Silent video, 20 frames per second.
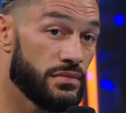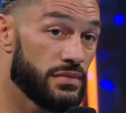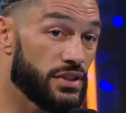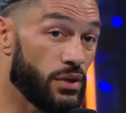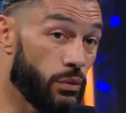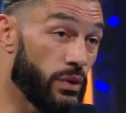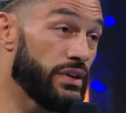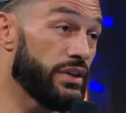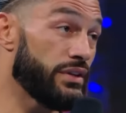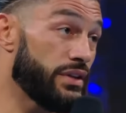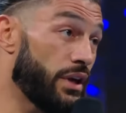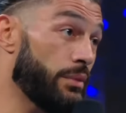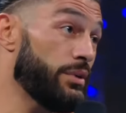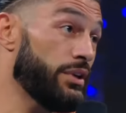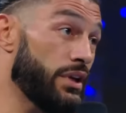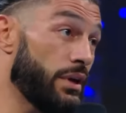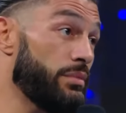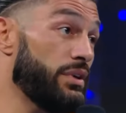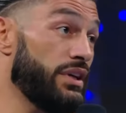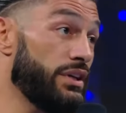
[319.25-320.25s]
to win the
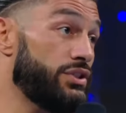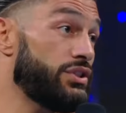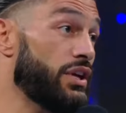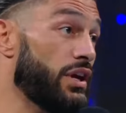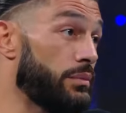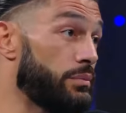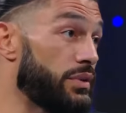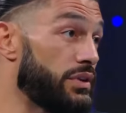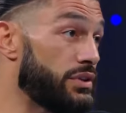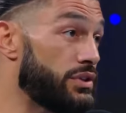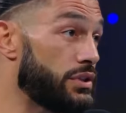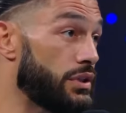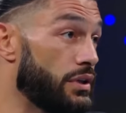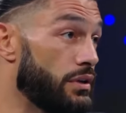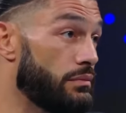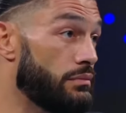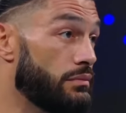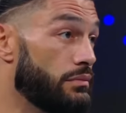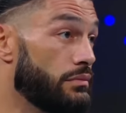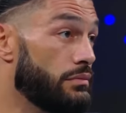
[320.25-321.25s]
WWE Championship.